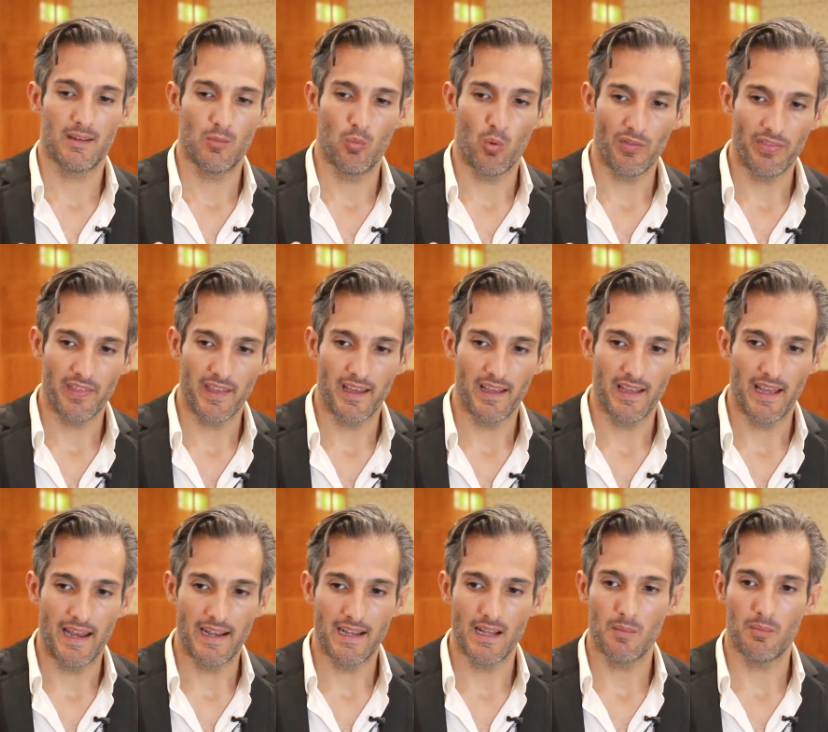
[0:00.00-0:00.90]
what they
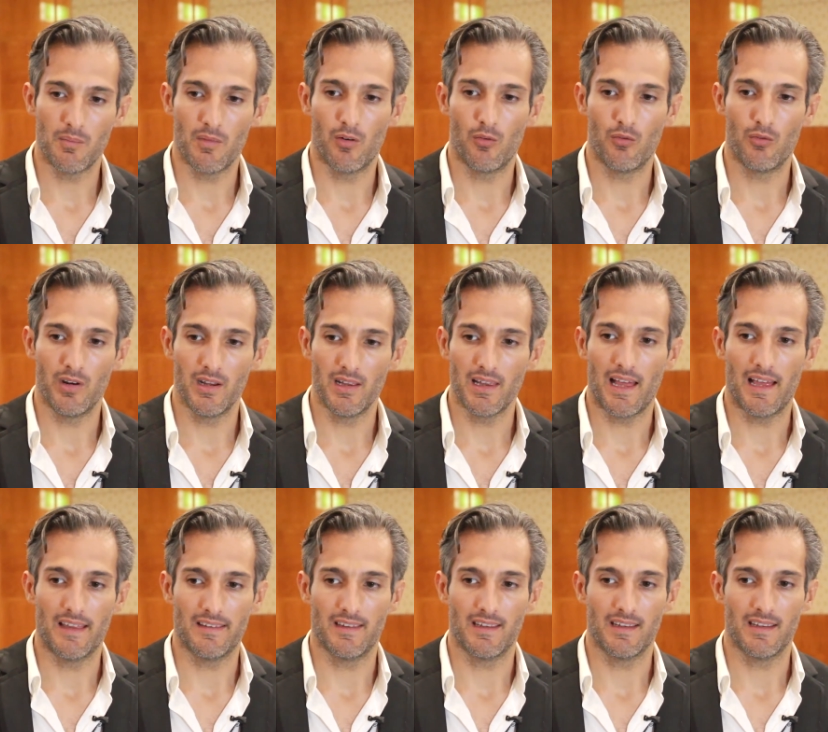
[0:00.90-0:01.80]
end up
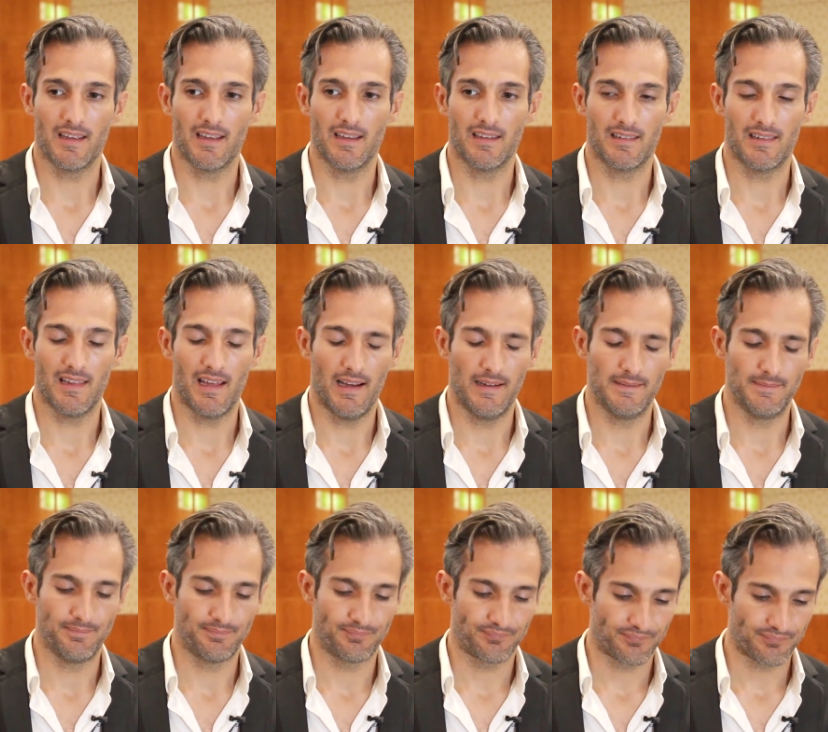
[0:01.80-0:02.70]
realizing is that
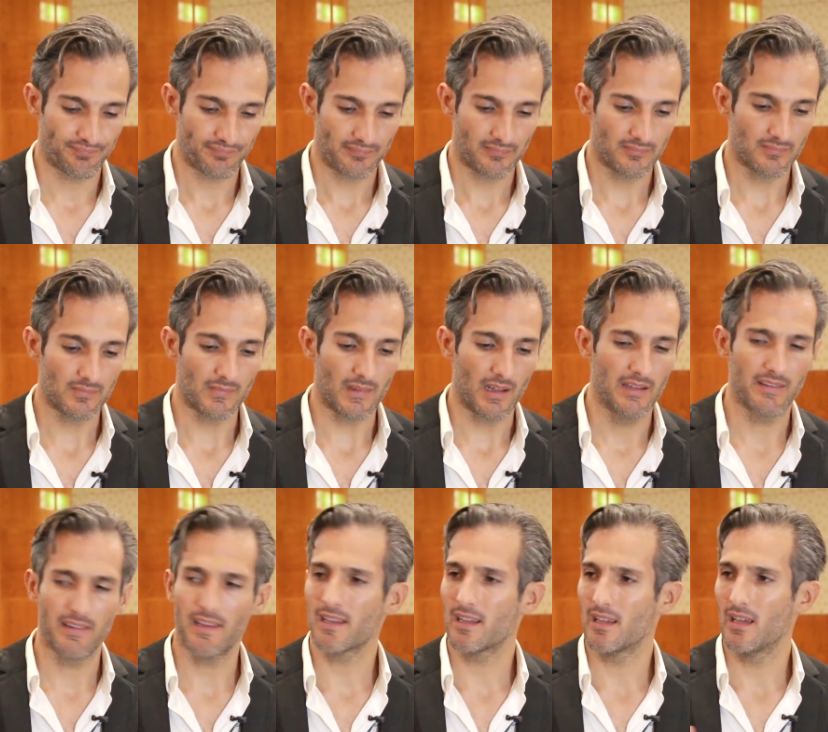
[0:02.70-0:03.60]

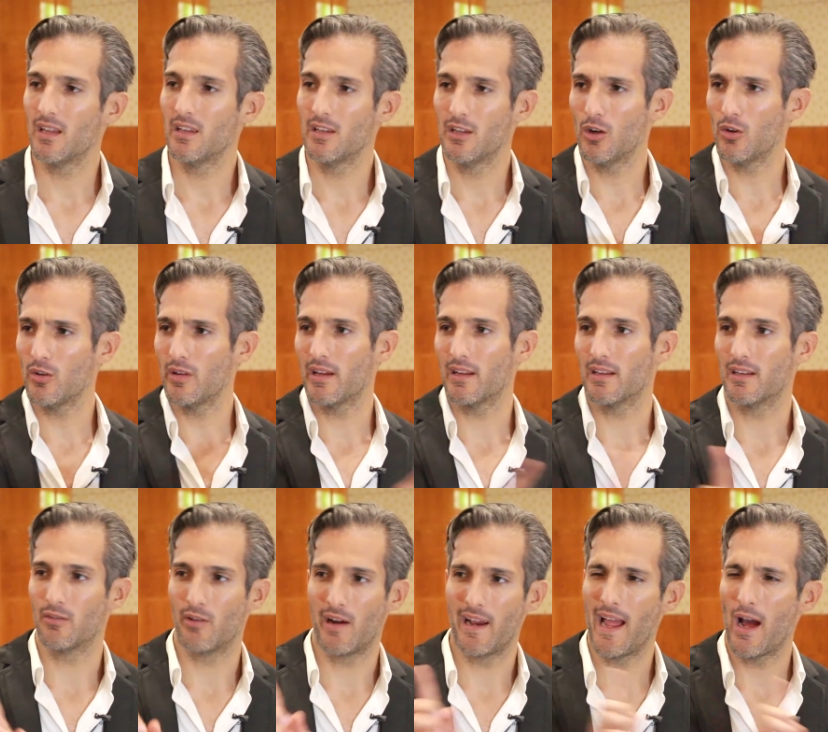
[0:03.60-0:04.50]
it's like,
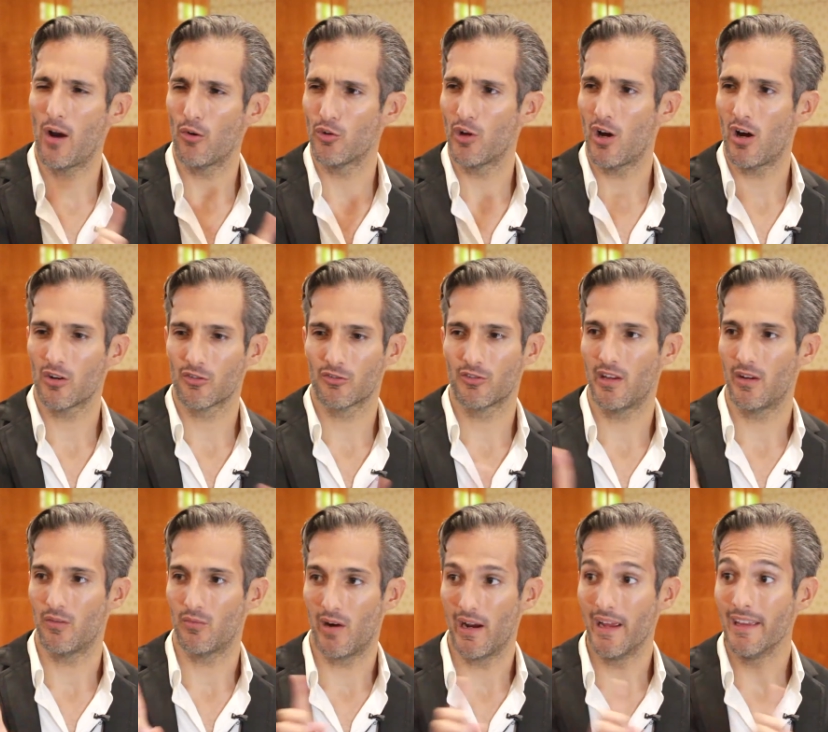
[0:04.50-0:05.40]
like greyhound dogs,
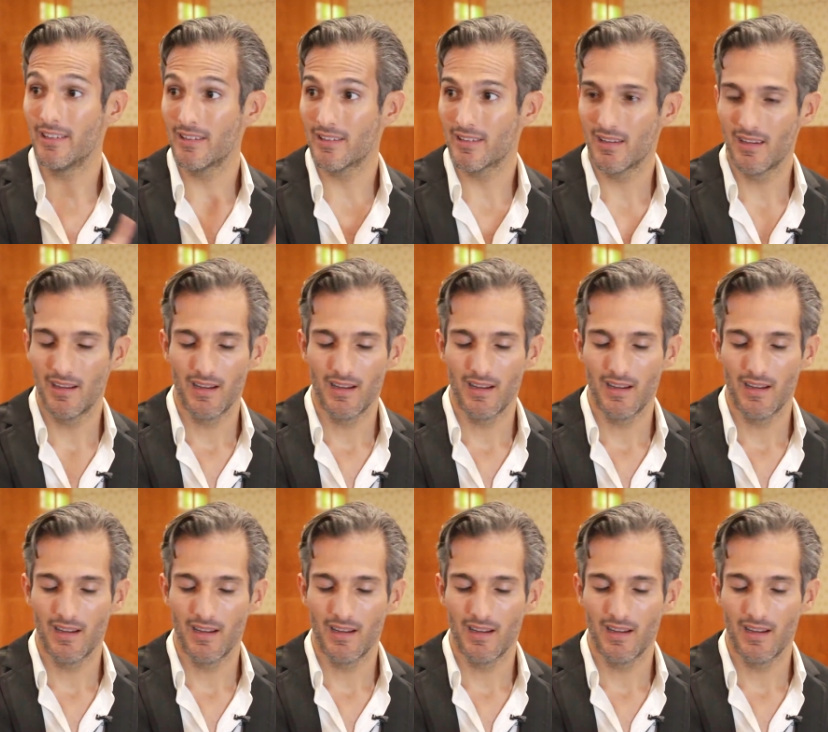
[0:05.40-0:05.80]
they race.